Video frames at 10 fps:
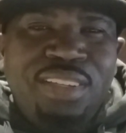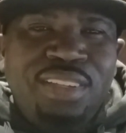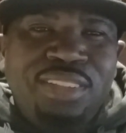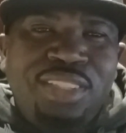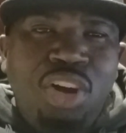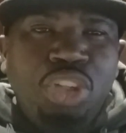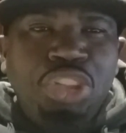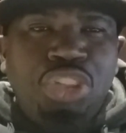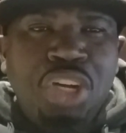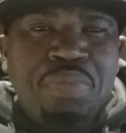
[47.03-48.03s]
you say, "Oh,
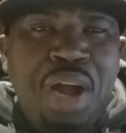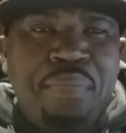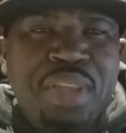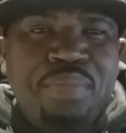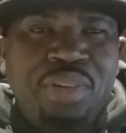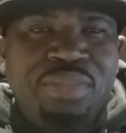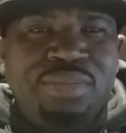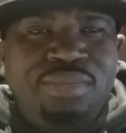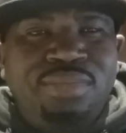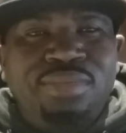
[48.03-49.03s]
don't talk about people,"
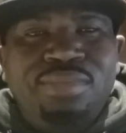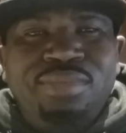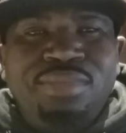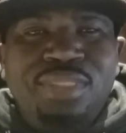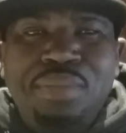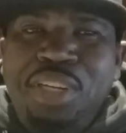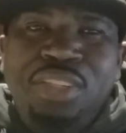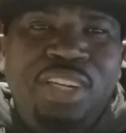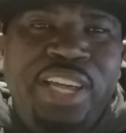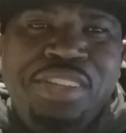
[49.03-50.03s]
but you
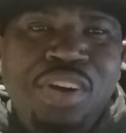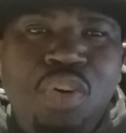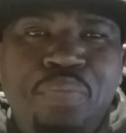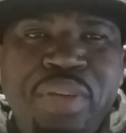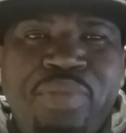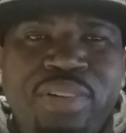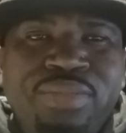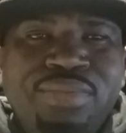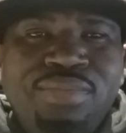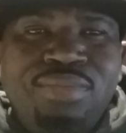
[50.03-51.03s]
don't like your own people.
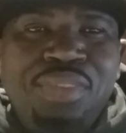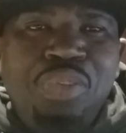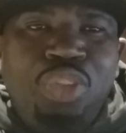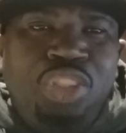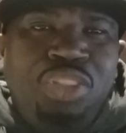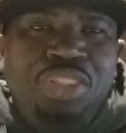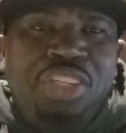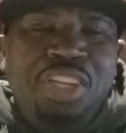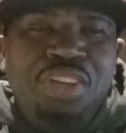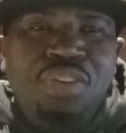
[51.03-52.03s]
You
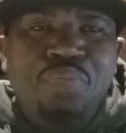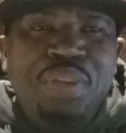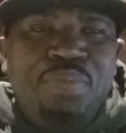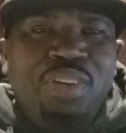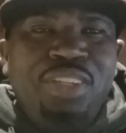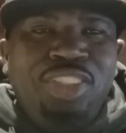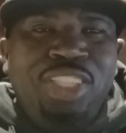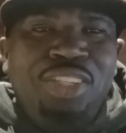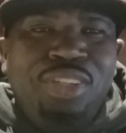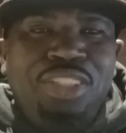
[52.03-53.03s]
kill your own people. You
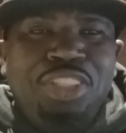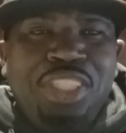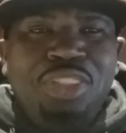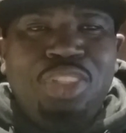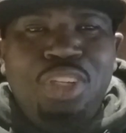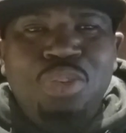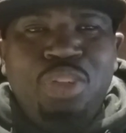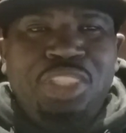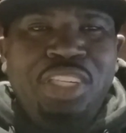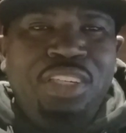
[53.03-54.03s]
say you don't. You
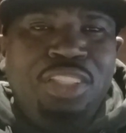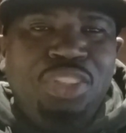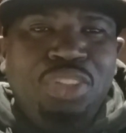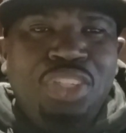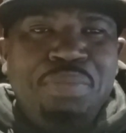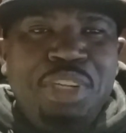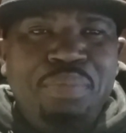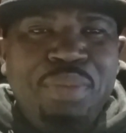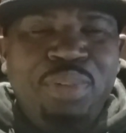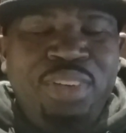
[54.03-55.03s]
say they shouldn't talk about your
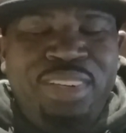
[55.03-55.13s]
people.